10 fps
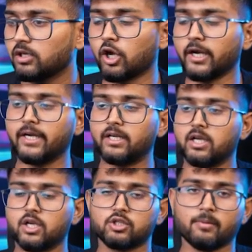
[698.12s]
Got
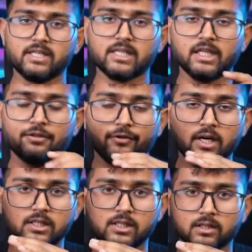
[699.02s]
it? So basically the
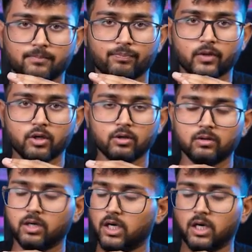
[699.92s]
first,
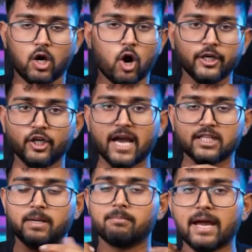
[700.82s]
audio
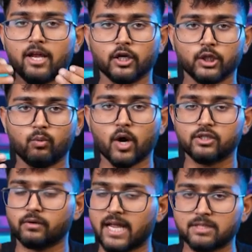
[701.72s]
has been, my audio,
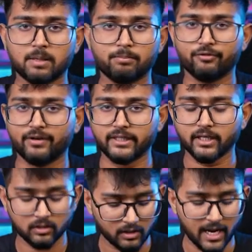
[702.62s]
voiceover has been
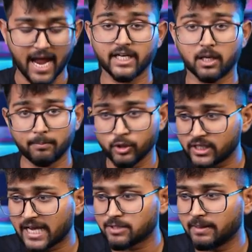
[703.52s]
perfected and
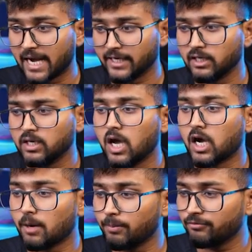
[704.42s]
music has been added.
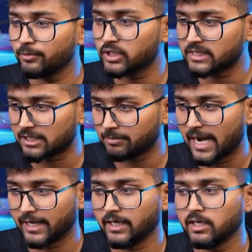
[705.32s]
A couple of musics has been
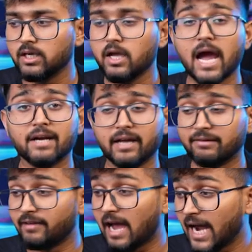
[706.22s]
added and we
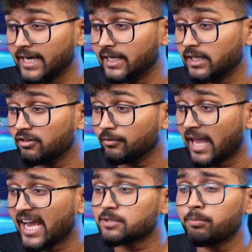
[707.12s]
have added
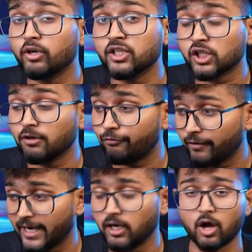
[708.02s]
exponential
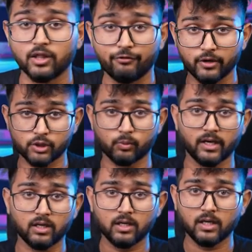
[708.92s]
fade on the first
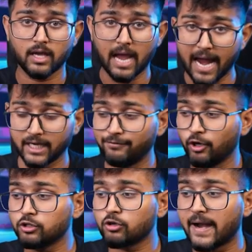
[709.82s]
one and we
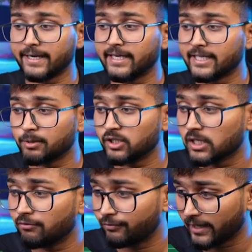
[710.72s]
also added
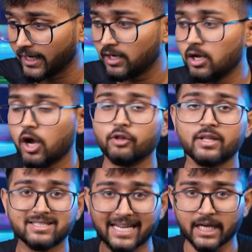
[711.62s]
exponential fade on
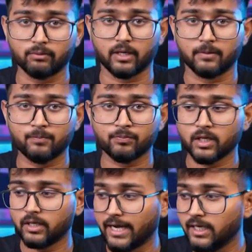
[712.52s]
the second one,
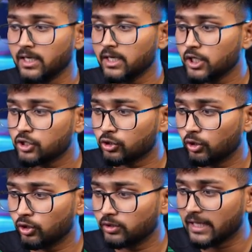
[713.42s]
right?
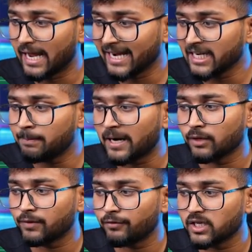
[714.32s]
So the end part
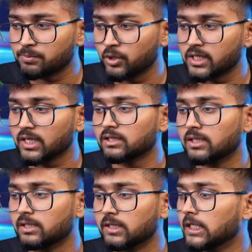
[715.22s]
of the first music,
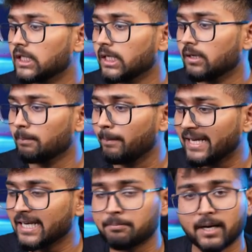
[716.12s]
the
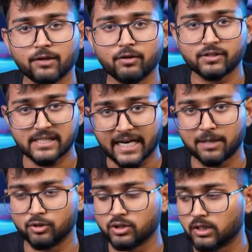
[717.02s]
beginning part of the
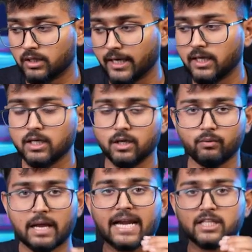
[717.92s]
second music, right?
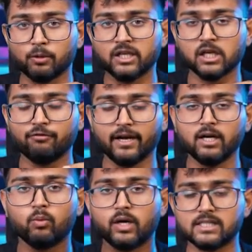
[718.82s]
We had exponential
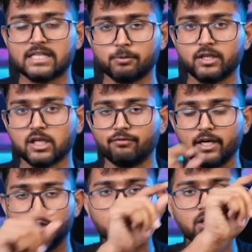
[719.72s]
fade. What does exponential
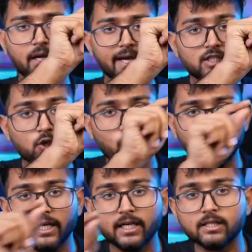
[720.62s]
fade do? It
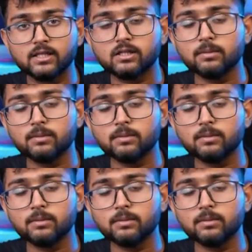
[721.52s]
slowly decreases